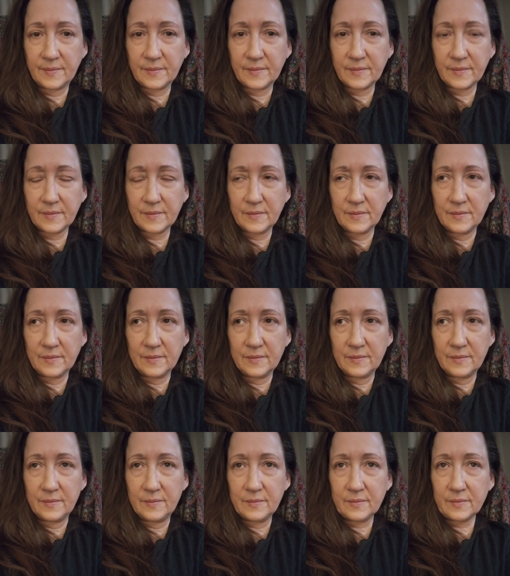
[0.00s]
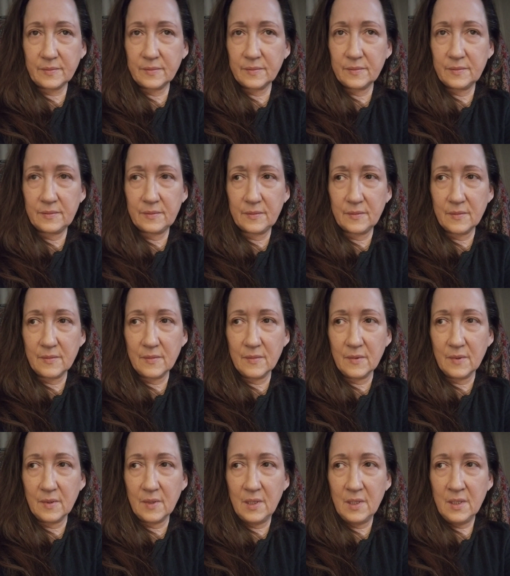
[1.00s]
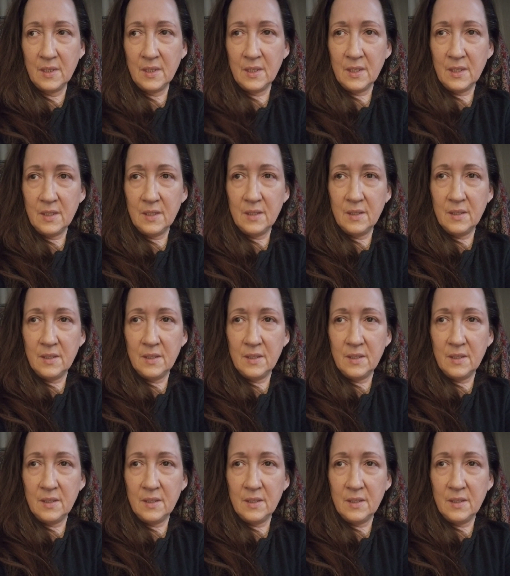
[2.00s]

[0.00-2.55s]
(no one is talking)